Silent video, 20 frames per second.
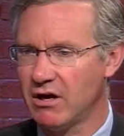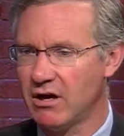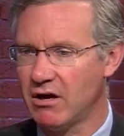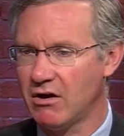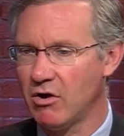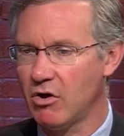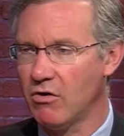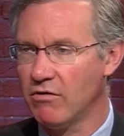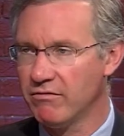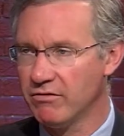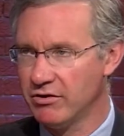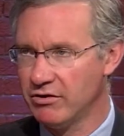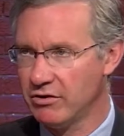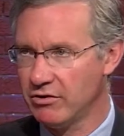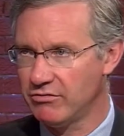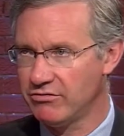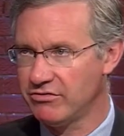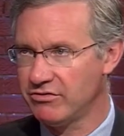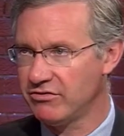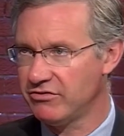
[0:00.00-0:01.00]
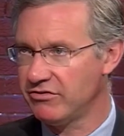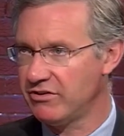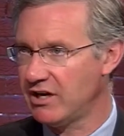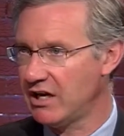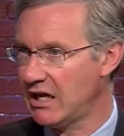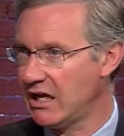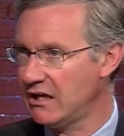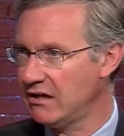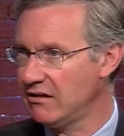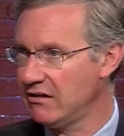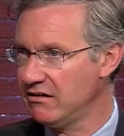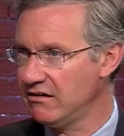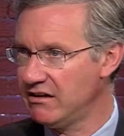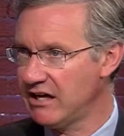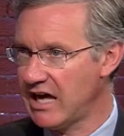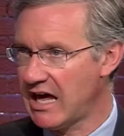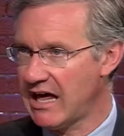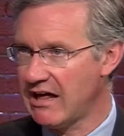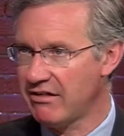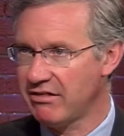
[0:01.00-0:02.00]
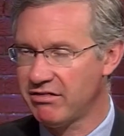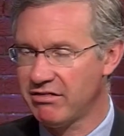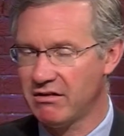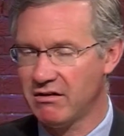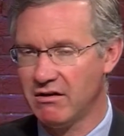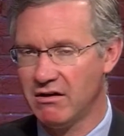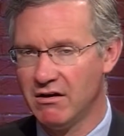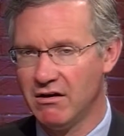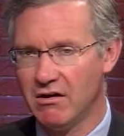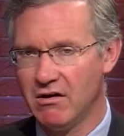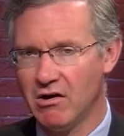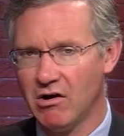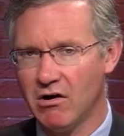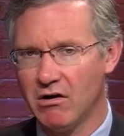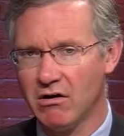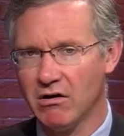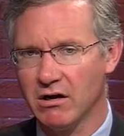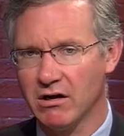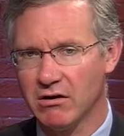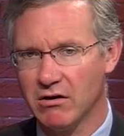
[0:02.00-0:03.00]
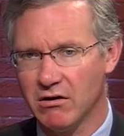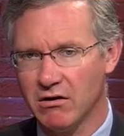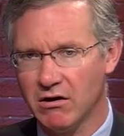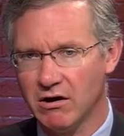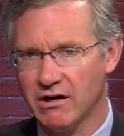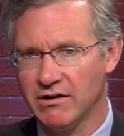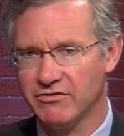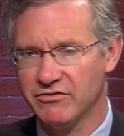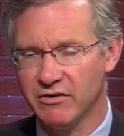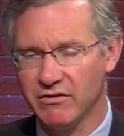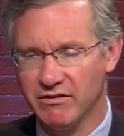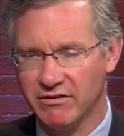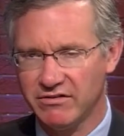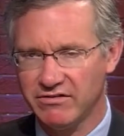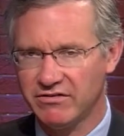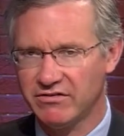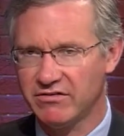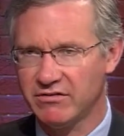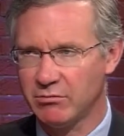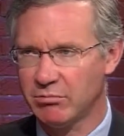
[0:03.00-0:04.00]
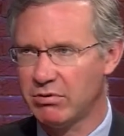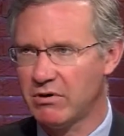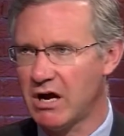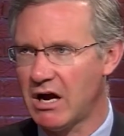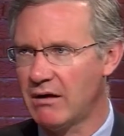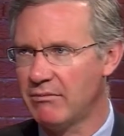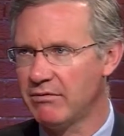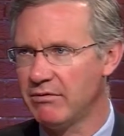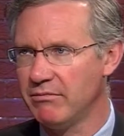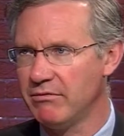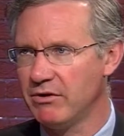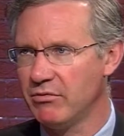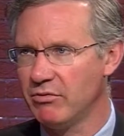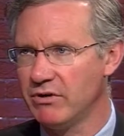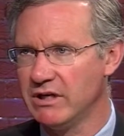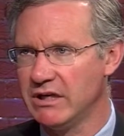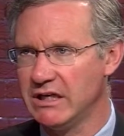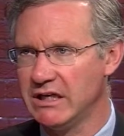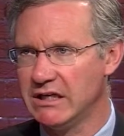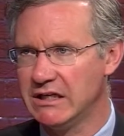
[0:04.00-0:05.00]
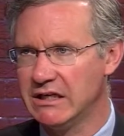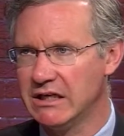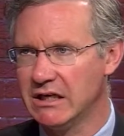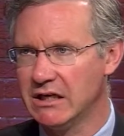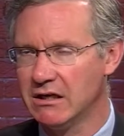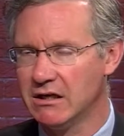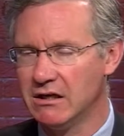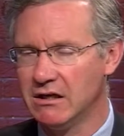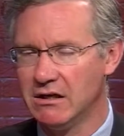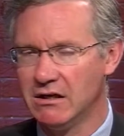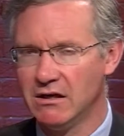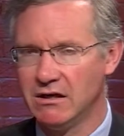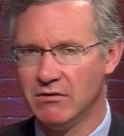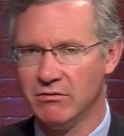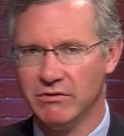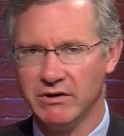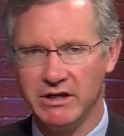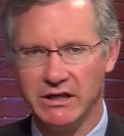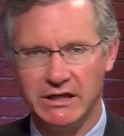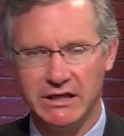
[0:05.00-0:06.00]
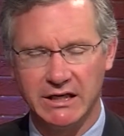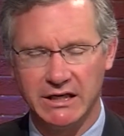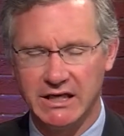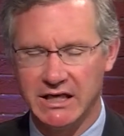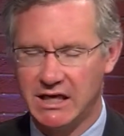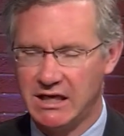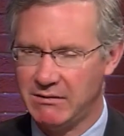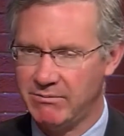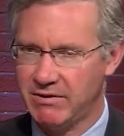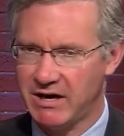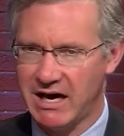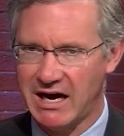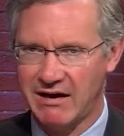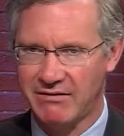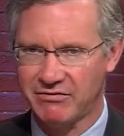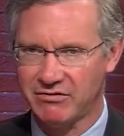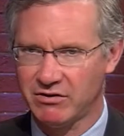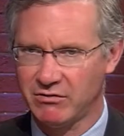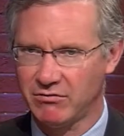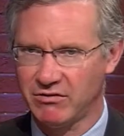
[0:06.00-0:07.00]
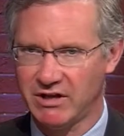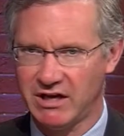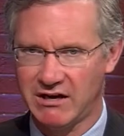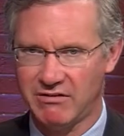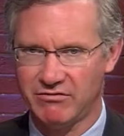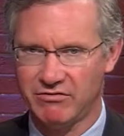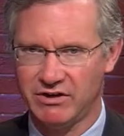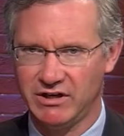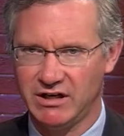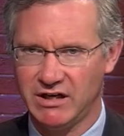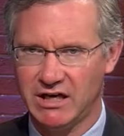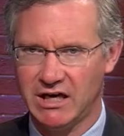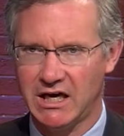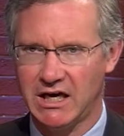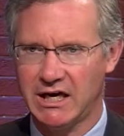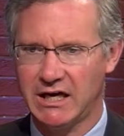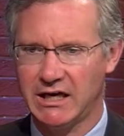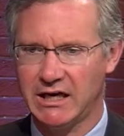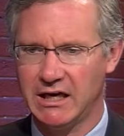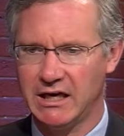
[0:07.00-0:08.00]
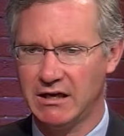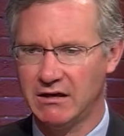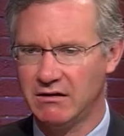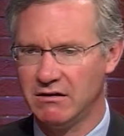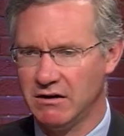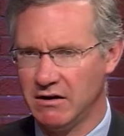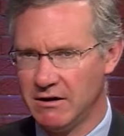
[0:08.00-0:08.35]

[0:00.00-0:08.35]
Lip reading: overdoses that end in death are occurring. So this is a problem that we need to keep after with every day. And